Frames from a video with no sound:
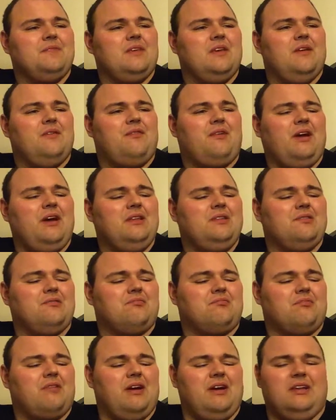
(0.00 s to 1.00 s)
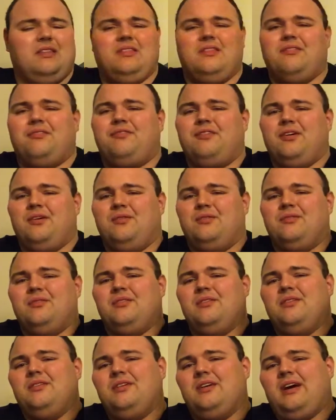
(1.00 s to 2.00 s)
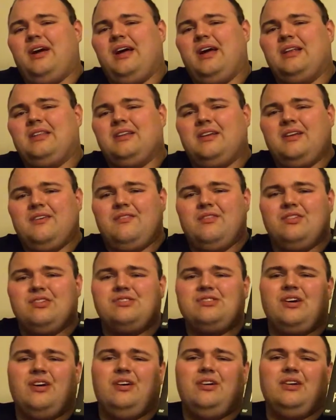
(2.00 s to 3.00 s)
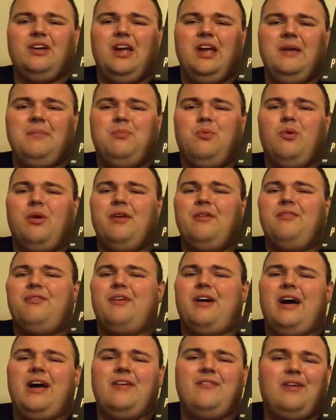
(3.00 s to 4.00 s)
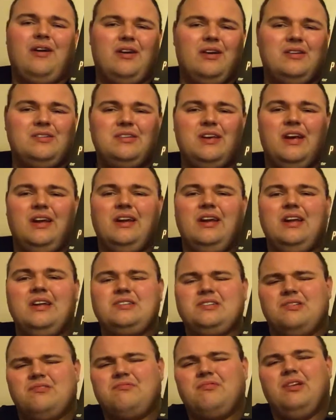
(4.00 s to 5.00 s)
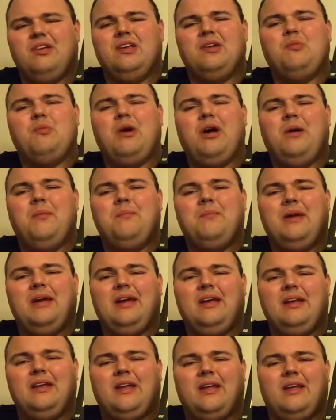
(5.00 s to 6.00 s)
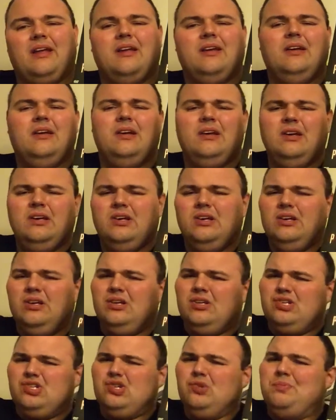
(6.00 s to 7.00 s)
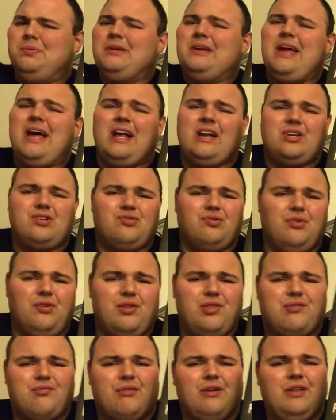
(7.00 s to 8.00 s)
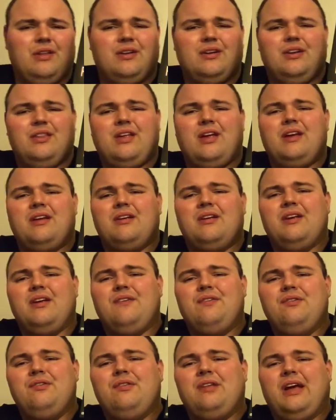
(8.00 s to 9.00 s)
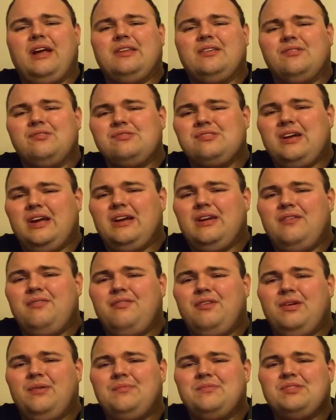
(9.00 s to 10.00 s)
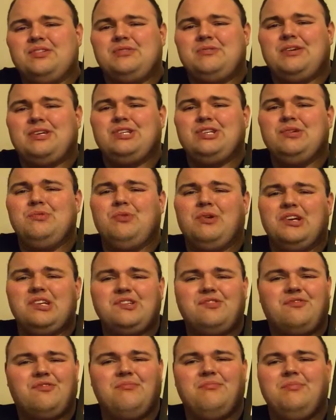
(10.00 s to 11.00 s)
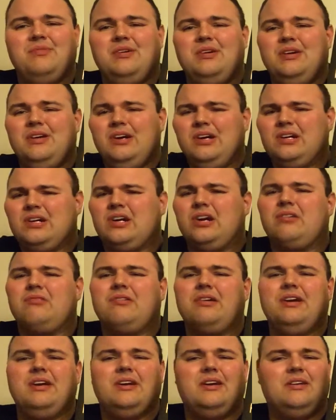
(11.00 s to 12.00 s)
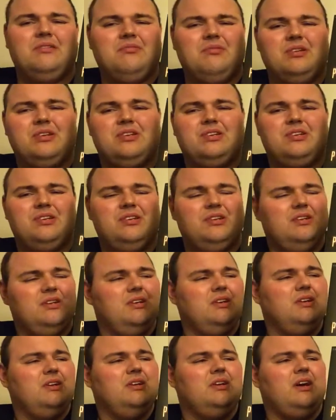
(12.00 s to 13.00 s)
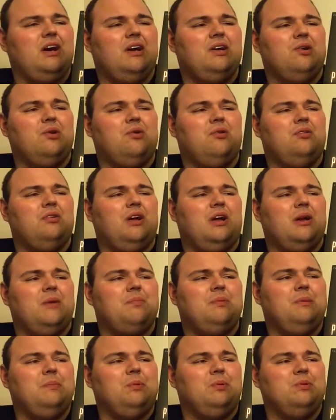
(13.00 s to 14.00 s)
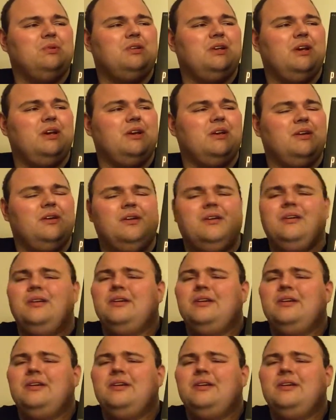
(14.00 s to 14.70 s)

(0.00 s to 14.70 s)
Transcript: If I had to rate the phone, I had to give it a solid 8.5 out of 10. It's a really well made, like, supernatural thriller that if you like those kind of films, especially ones from Korea, which I know a lot of people dig,